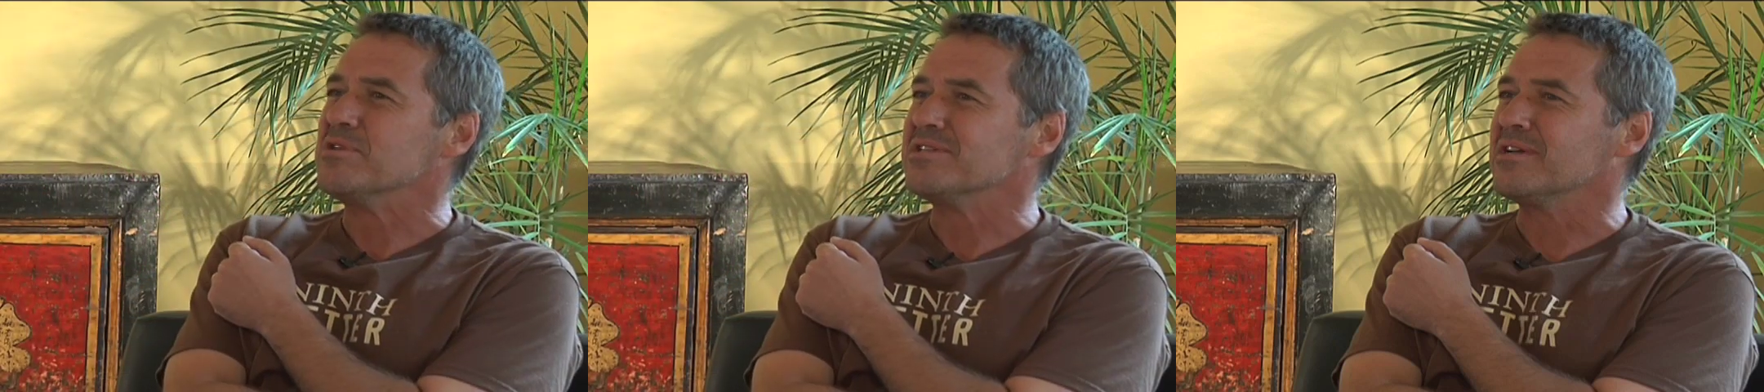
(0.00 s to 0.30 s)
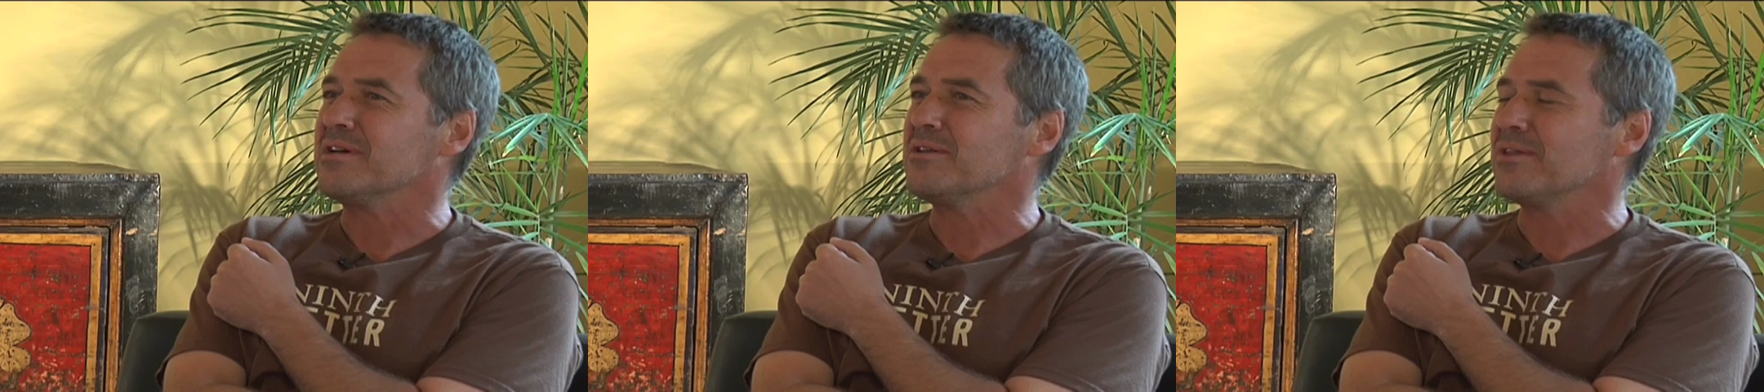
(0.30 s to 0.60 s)
I was
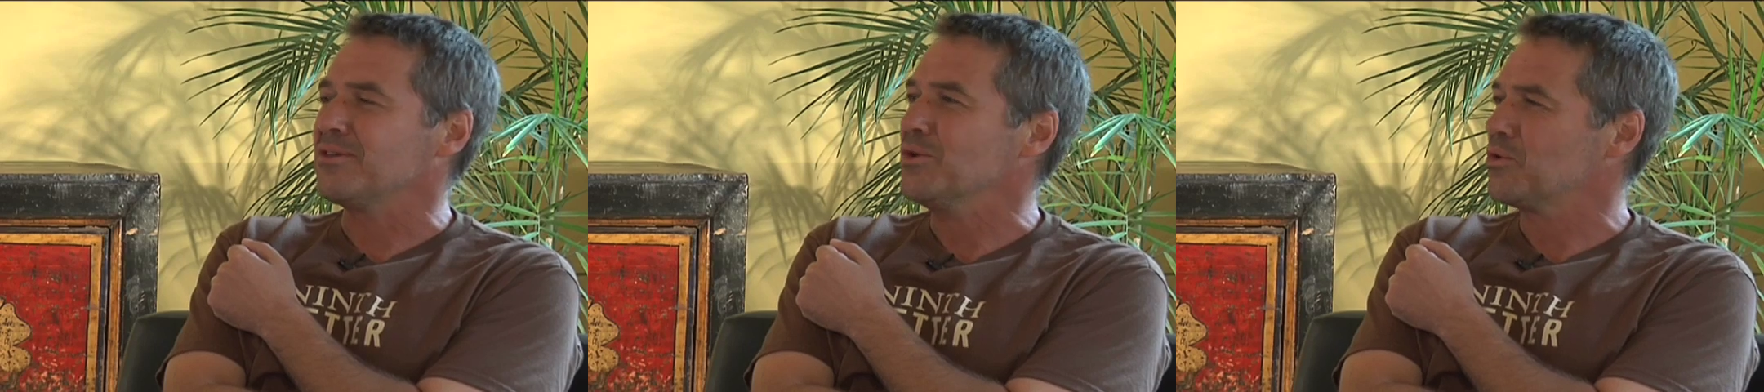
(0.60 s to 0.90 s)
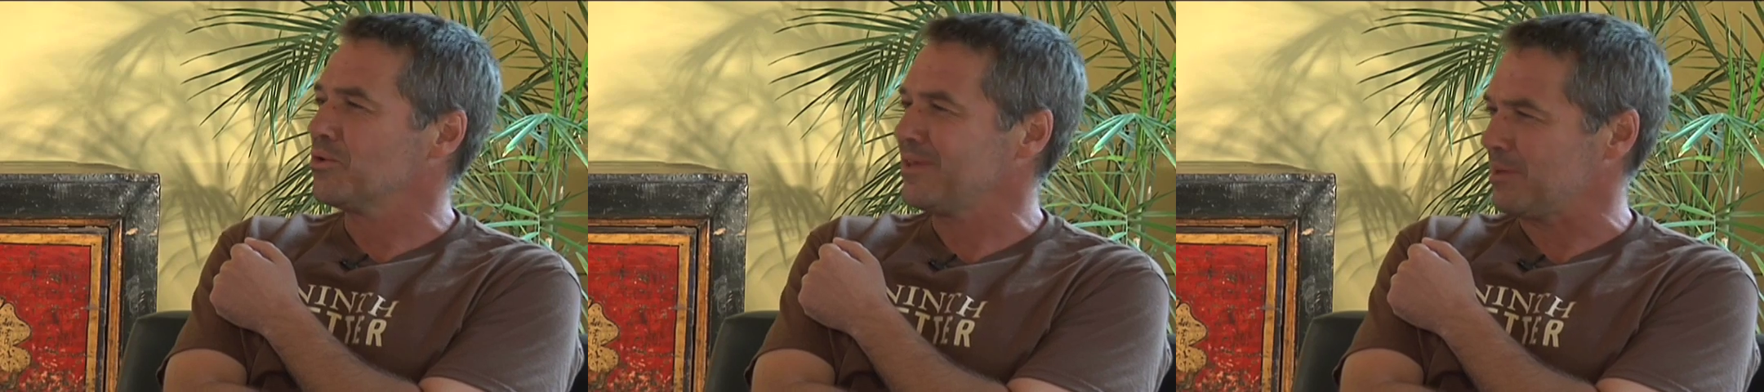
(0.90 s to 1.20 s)
in a
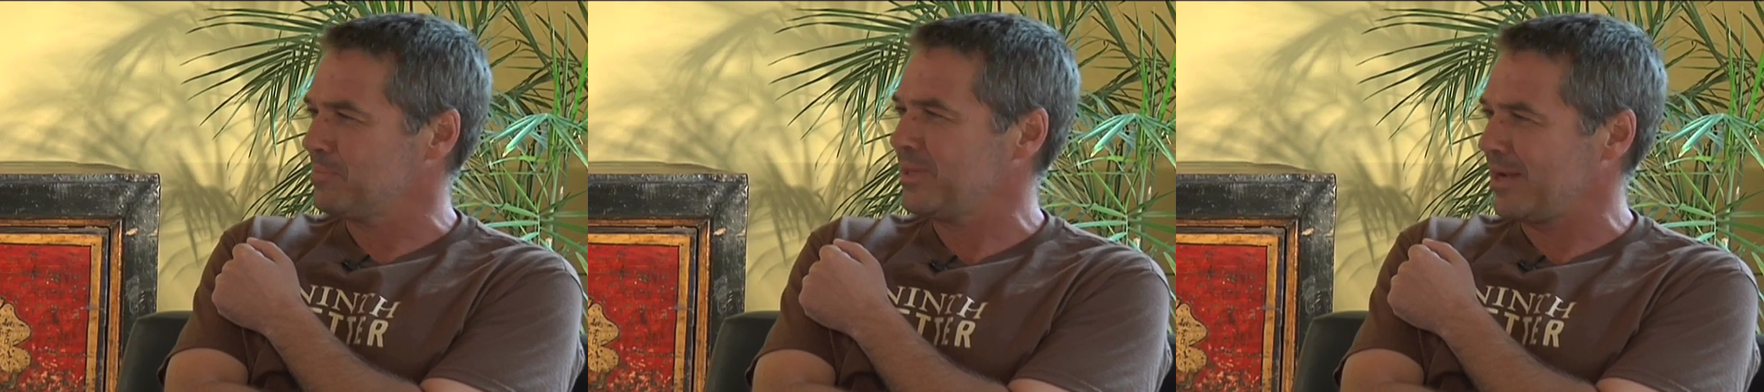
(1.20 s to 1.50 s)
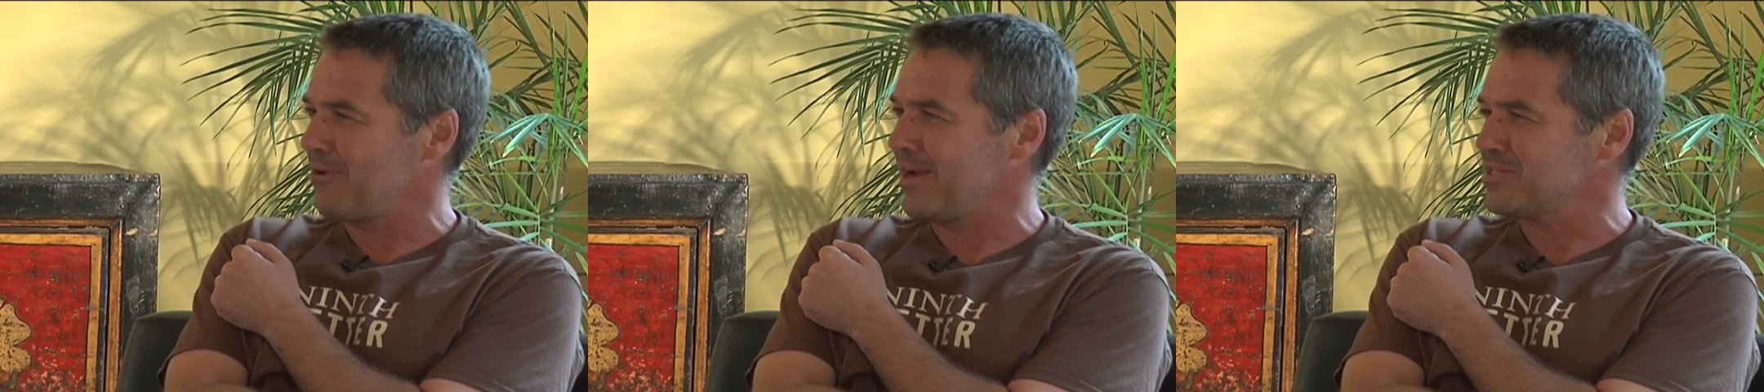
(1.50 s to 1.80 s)
local
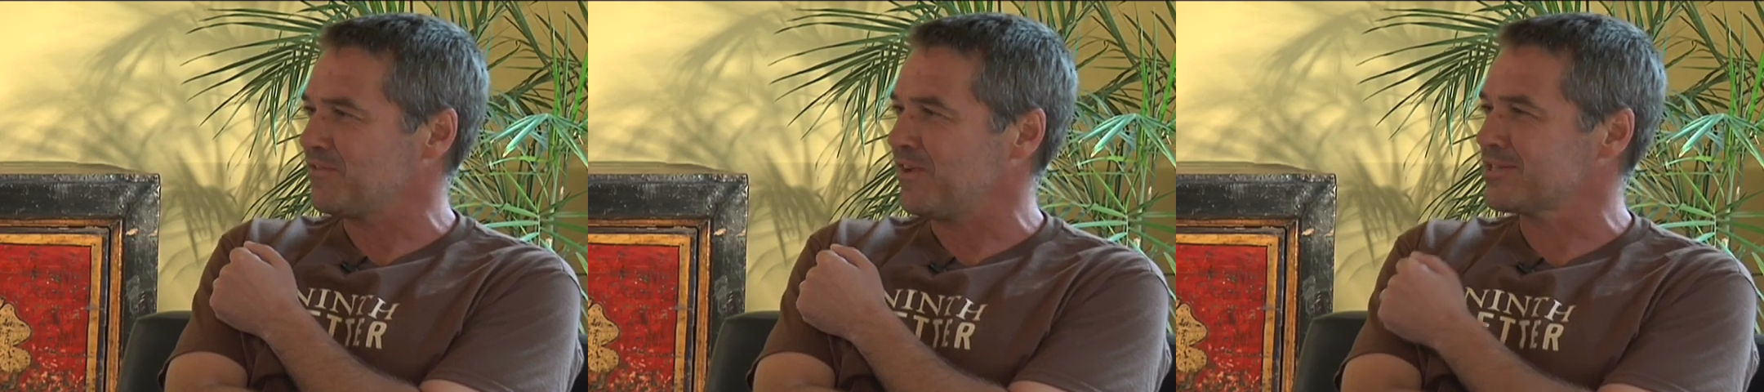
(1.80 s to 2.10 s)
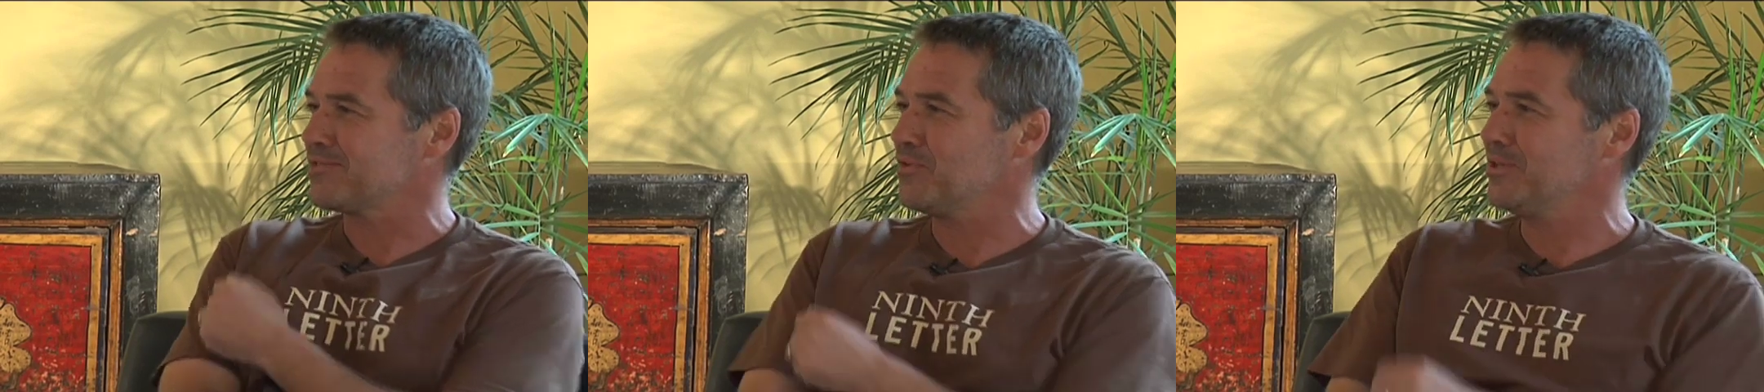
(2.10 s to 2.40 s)
playwrights
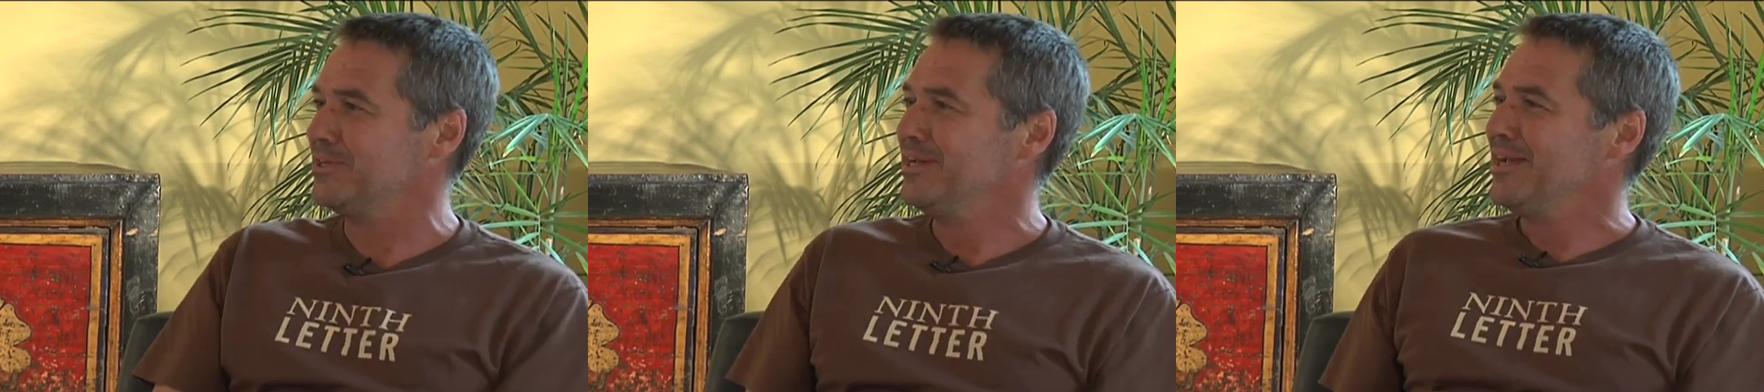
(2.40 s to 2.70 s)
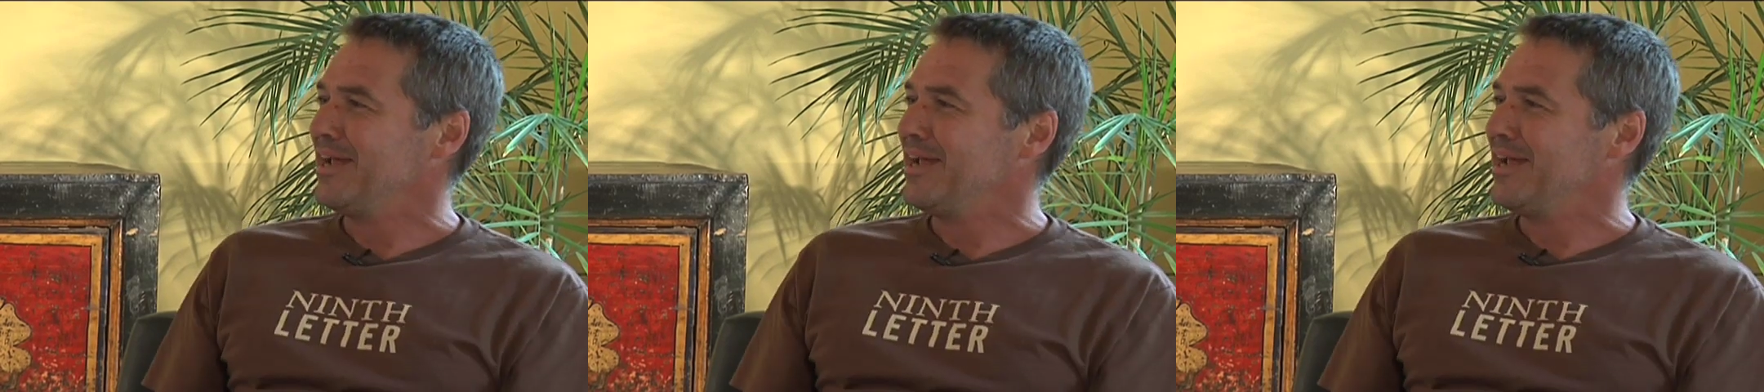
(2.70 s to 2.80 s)
festival,